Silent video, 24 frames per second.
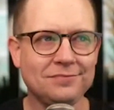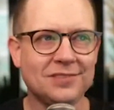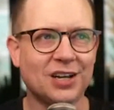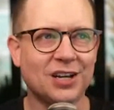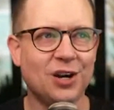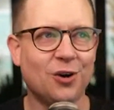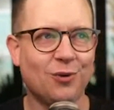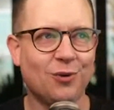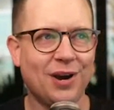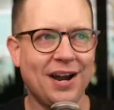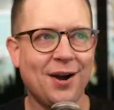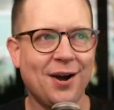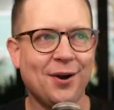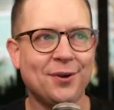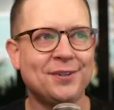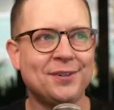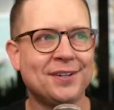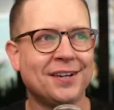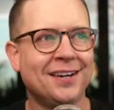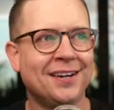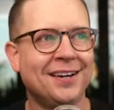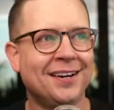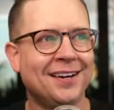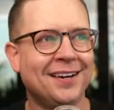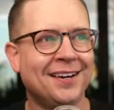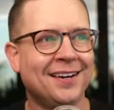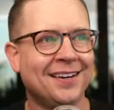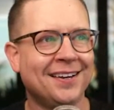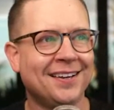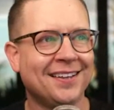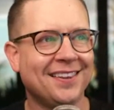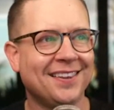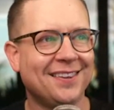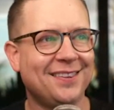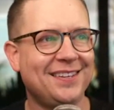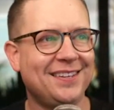around
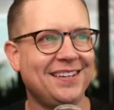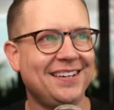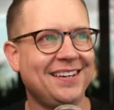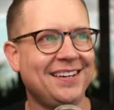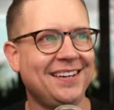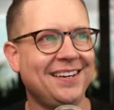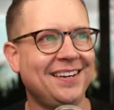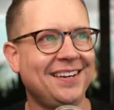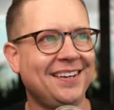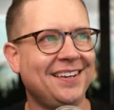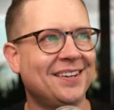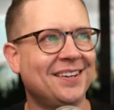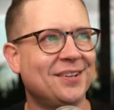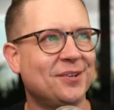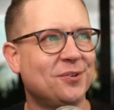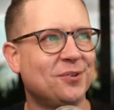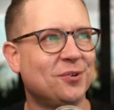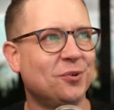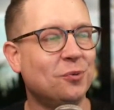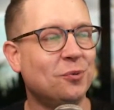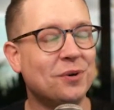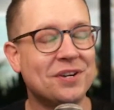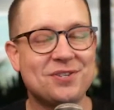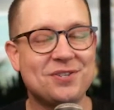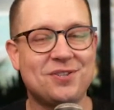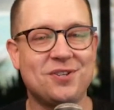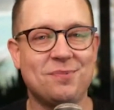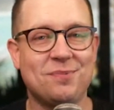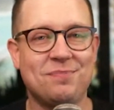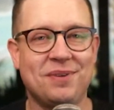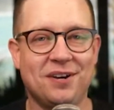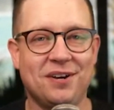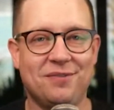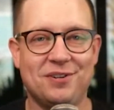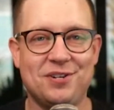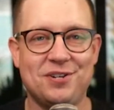the wisdom
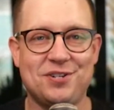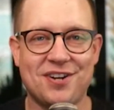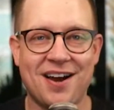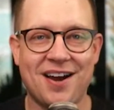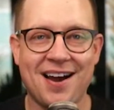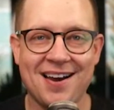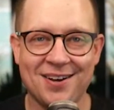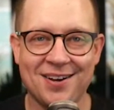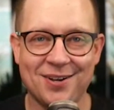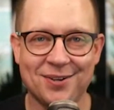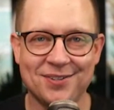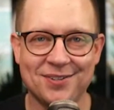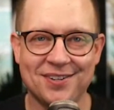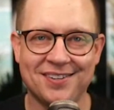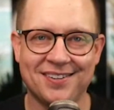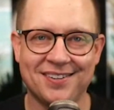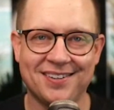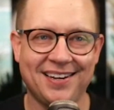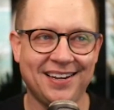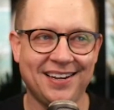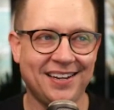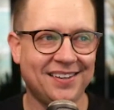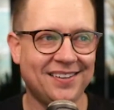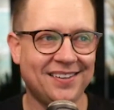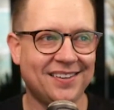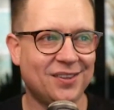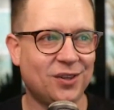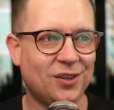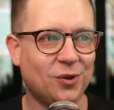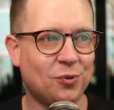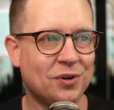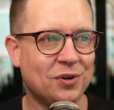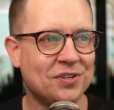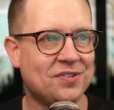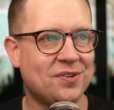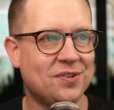of a child and the
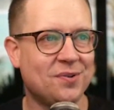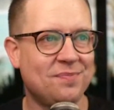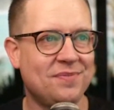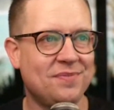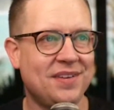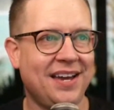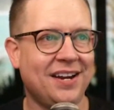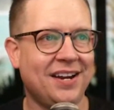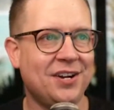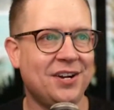wisdom that a